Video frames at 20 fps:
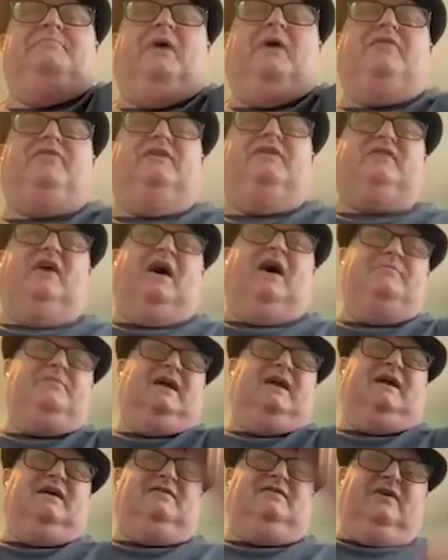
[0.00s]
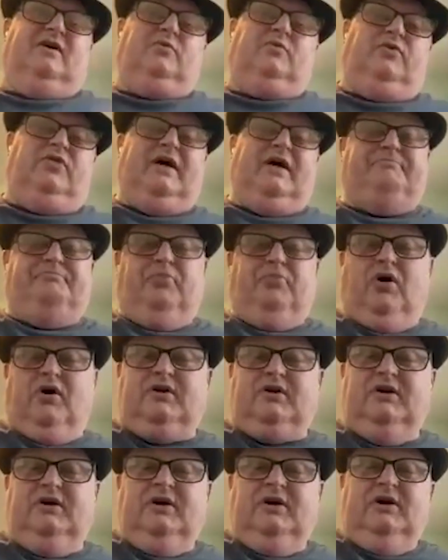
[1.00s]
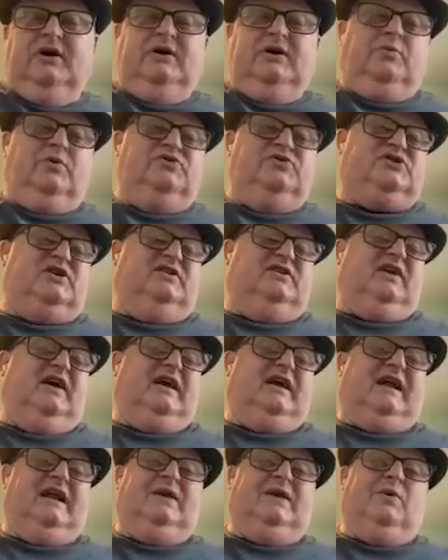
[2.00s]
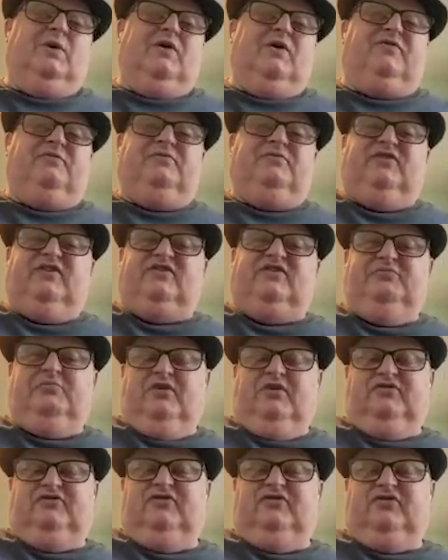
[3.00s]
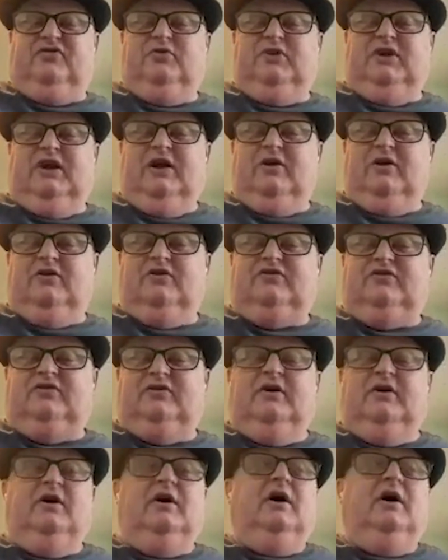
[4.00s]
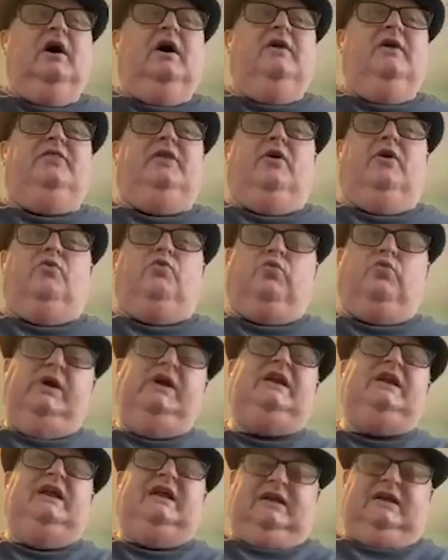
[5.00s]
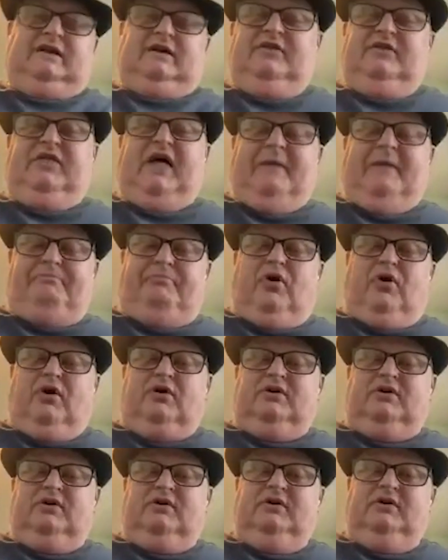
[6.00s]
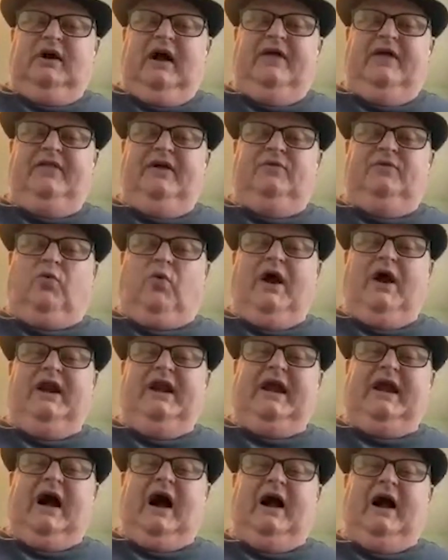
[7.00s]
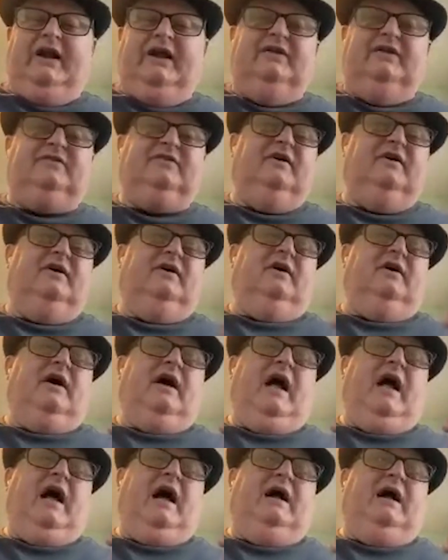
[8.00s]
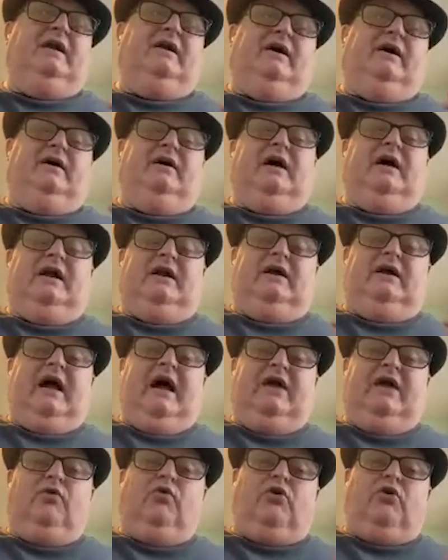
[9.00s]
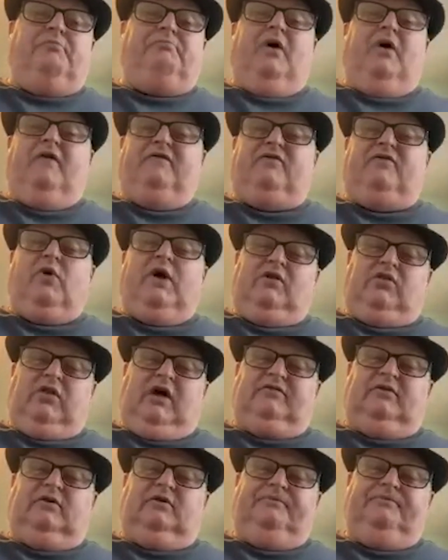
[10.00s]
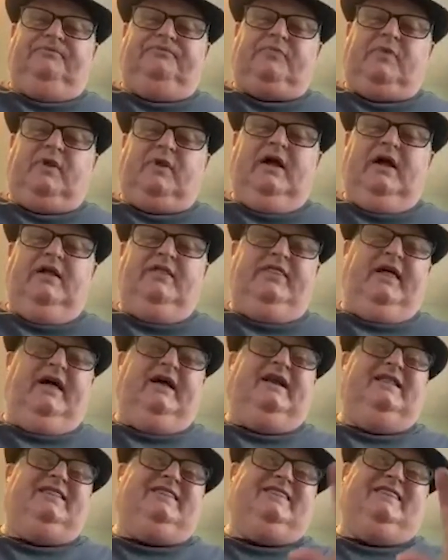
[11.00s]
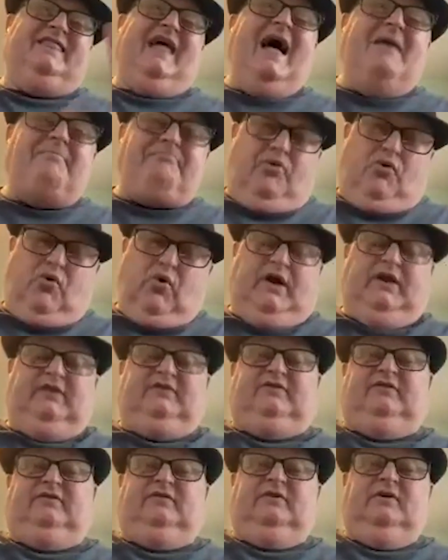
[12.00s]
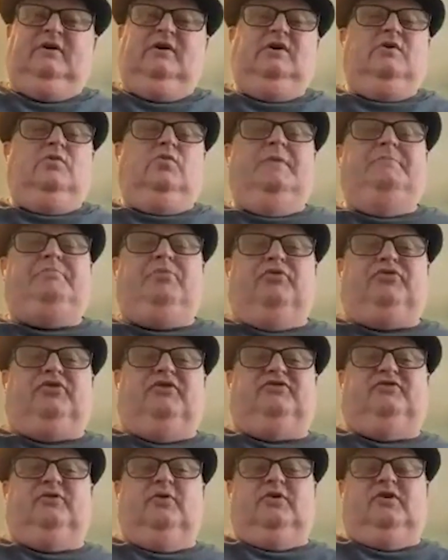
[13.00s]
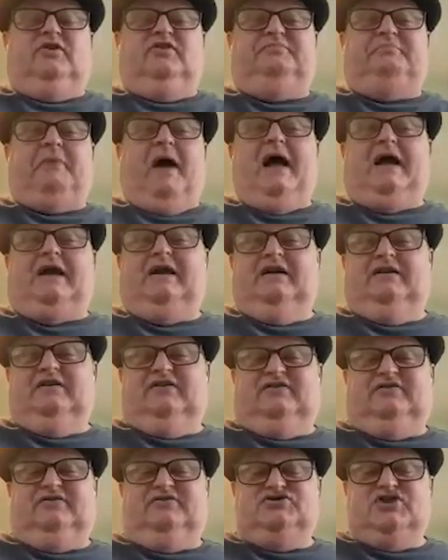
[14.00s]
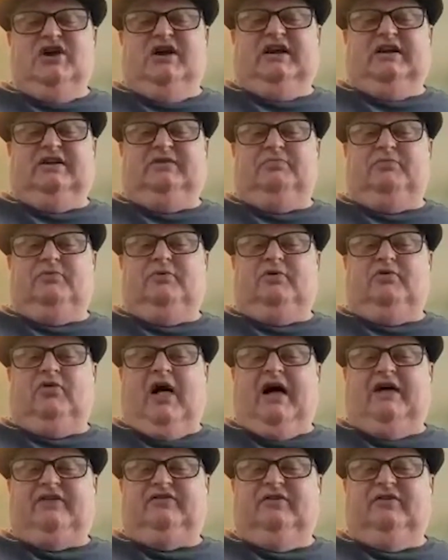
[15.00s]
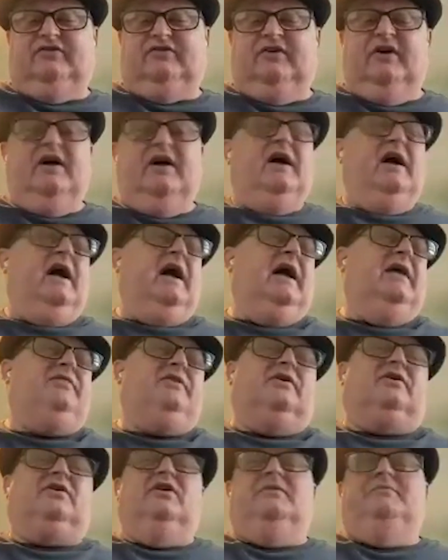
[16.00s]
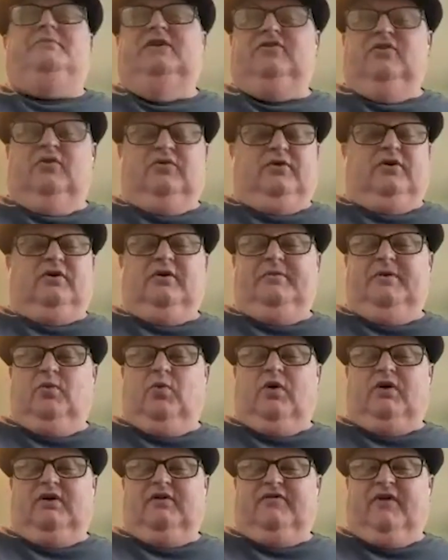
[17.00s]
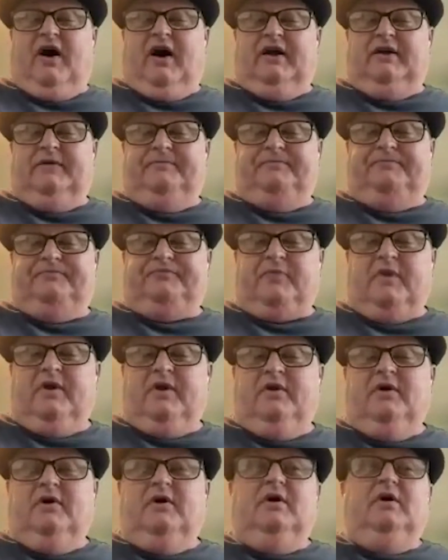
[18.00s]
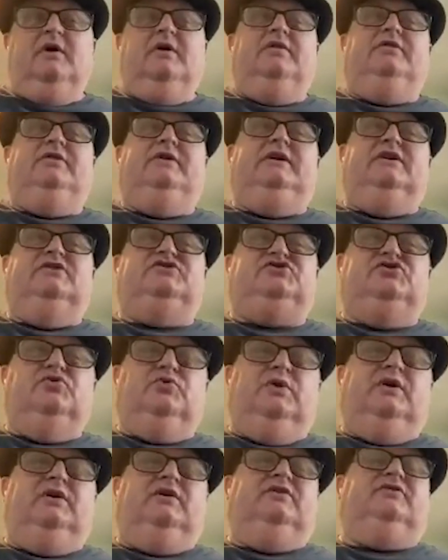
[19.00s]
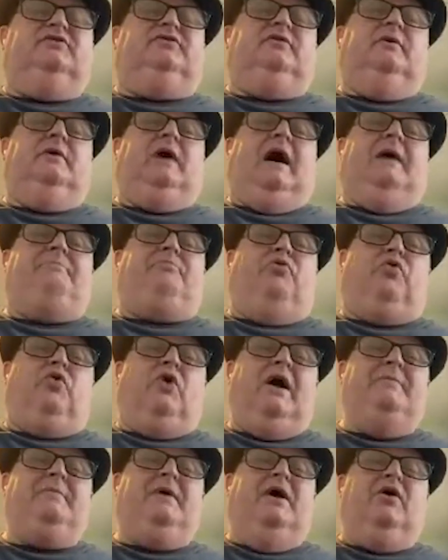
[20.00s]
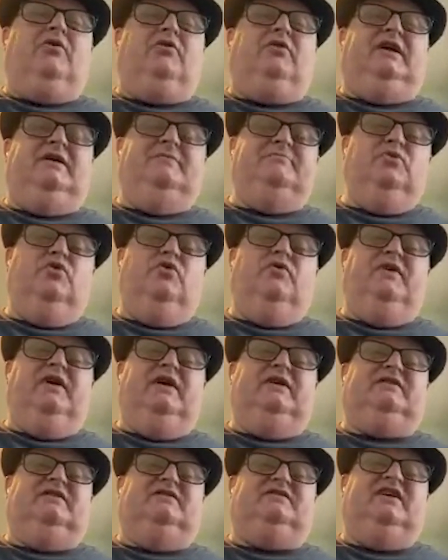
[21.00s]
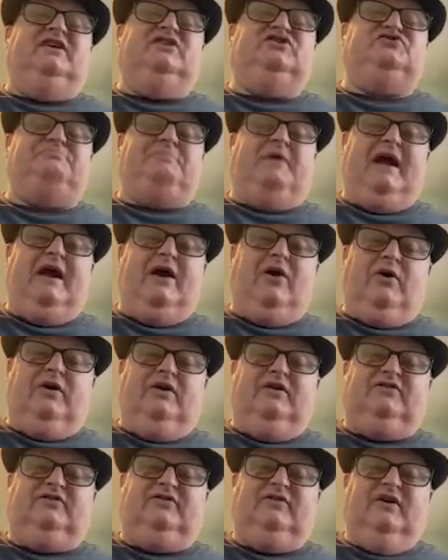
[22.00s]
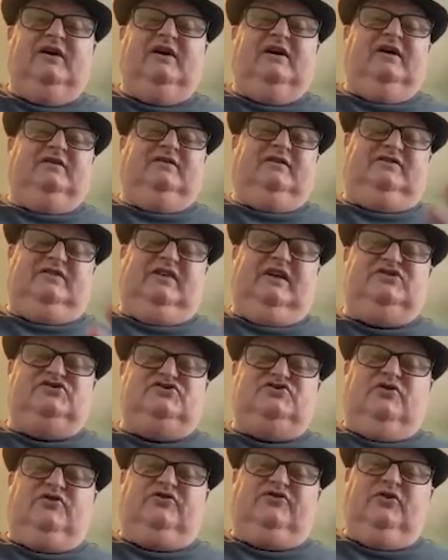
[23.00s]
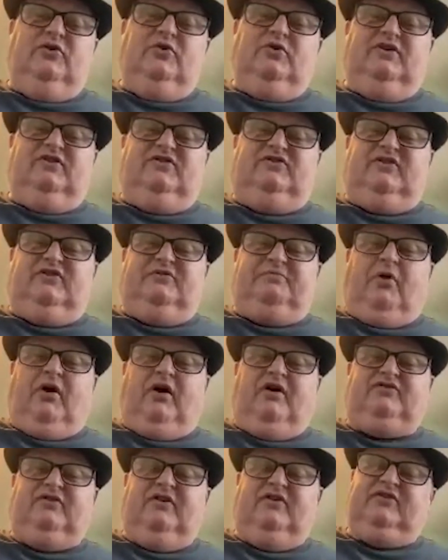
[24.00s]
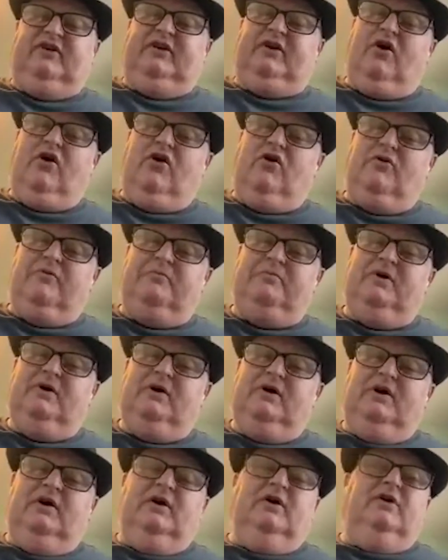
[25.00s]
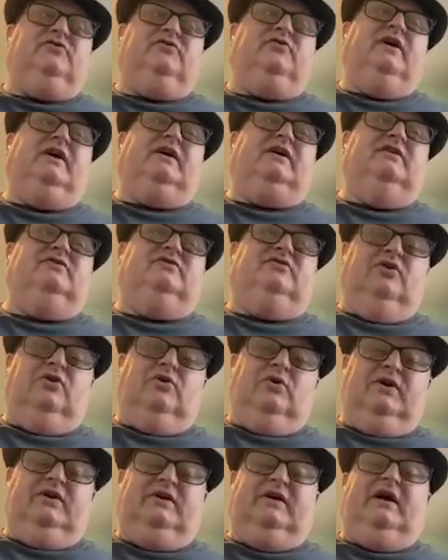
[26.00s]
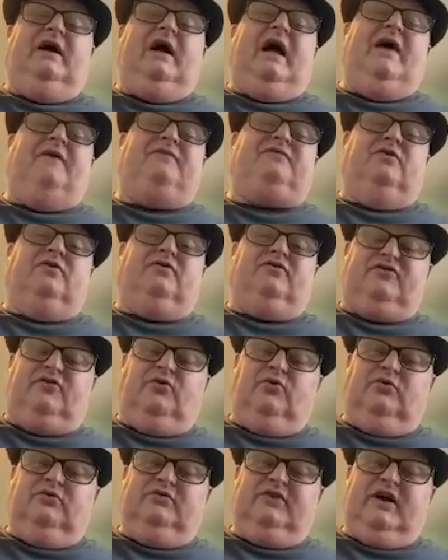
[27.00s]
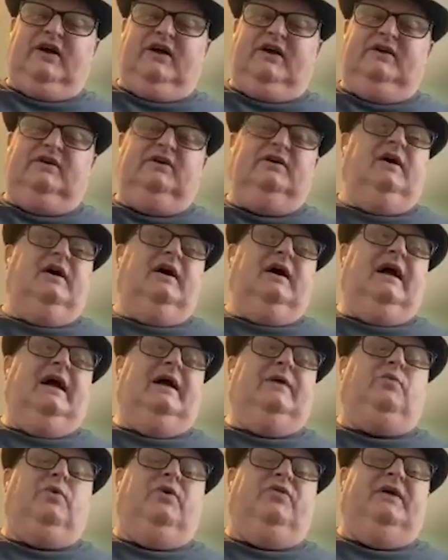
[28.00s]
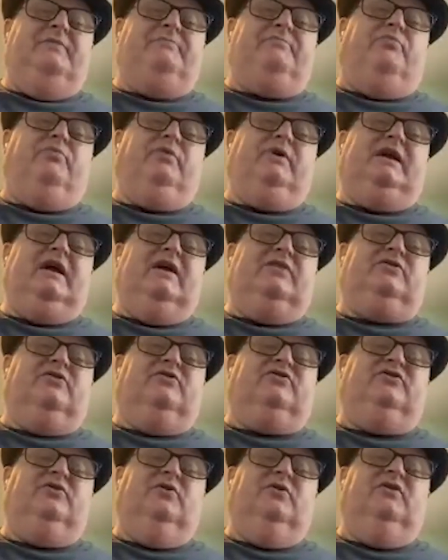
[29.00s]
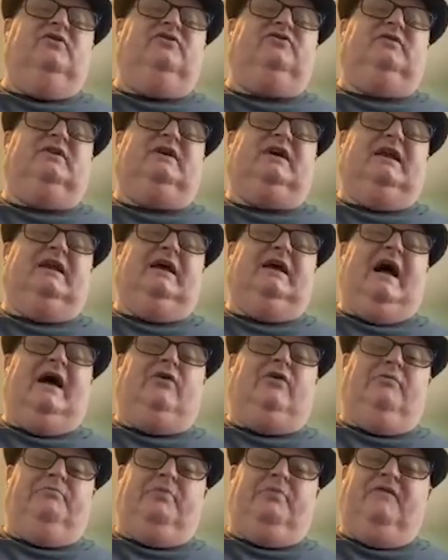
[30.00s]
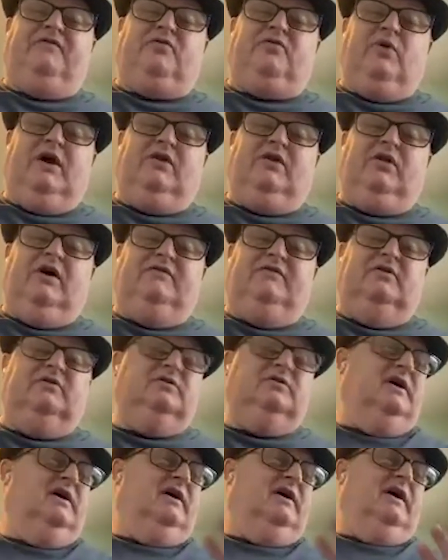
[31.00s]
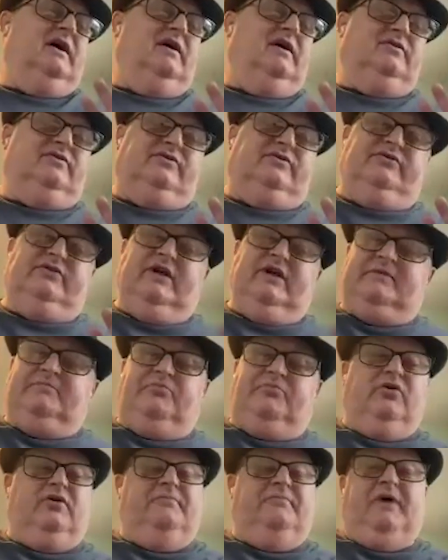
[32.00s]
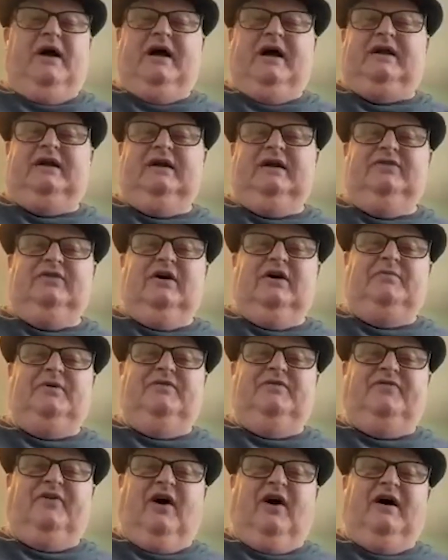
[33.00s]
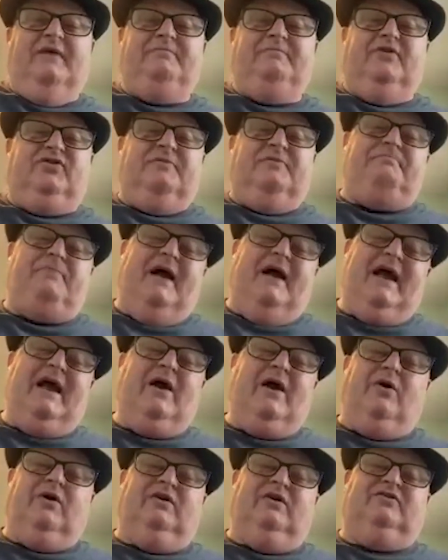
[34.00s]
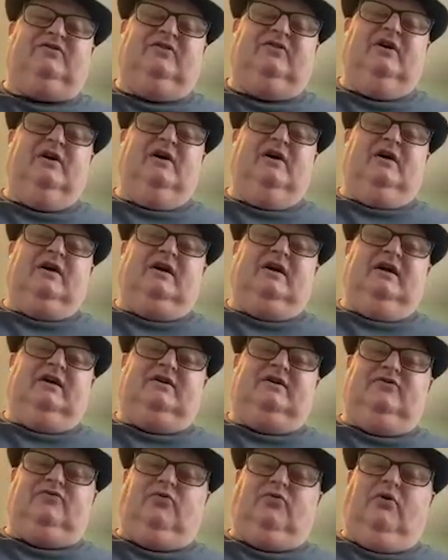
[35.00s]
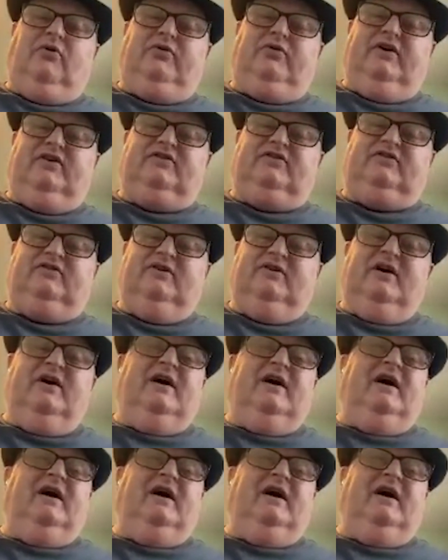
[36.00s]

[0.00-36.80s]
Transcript: and by the time they get done with that book, which can take anywhere from 6 months to 2 years, they're reading that book and then writing on it at or above grade level. And then at that point, we put the students back into gen ed classes, and they're going to be working fine. The issue is I primarily am moving to teach parents to teach their students this process at home so they can do it after the school day. And when they get their students to get at or above grade level, they can put them back in, they'll be fine. But the parents can control this.